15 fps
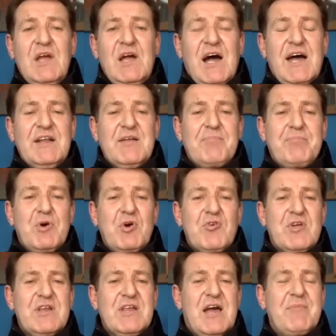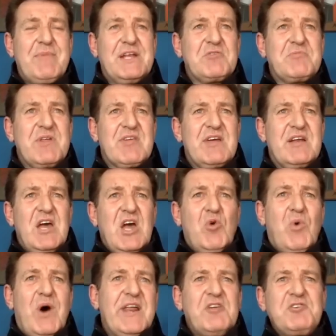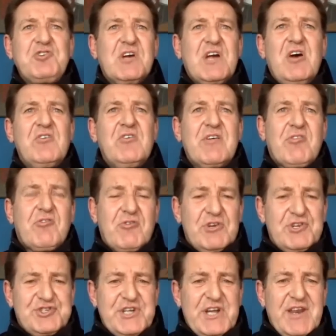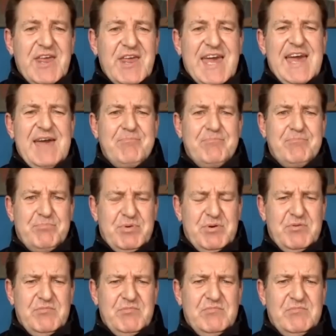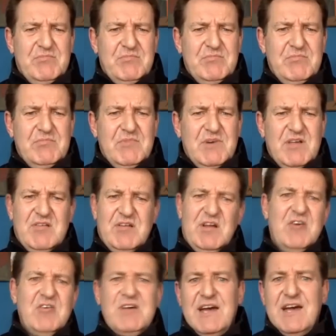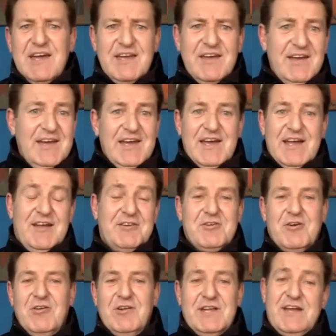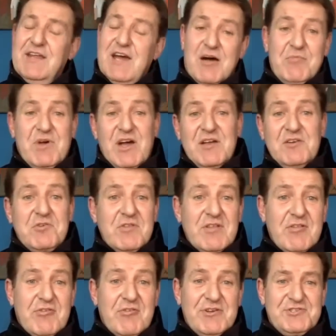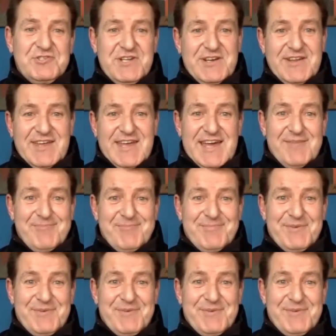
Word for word: I had a person coming to me and said, Why don't you go on this Christian camp? I said, Okay. And I told Hetty, I'm going to this Christian camp.